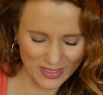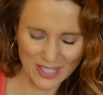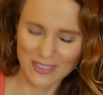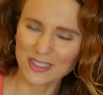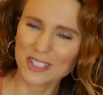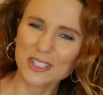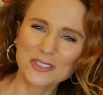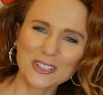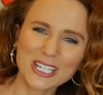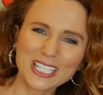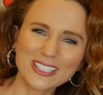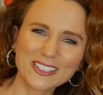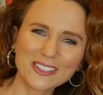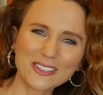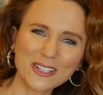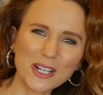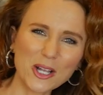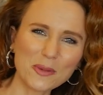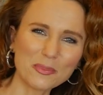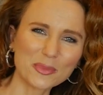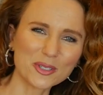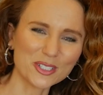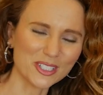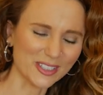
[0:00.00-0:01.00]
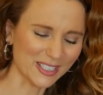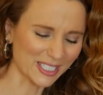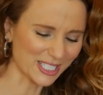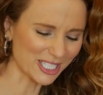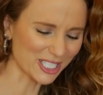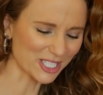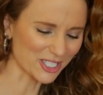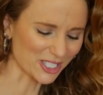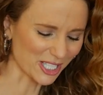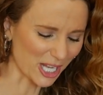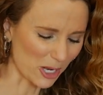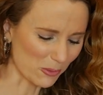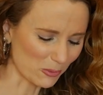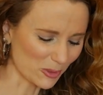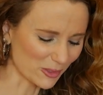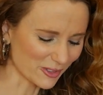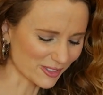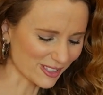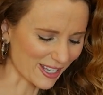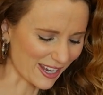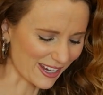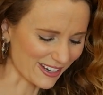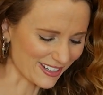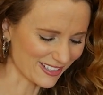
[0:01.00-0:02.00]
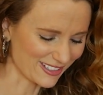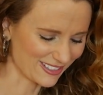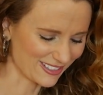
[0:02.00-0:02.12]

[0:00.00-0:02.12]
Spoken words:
They're great little helpers in the kitchen, I will say.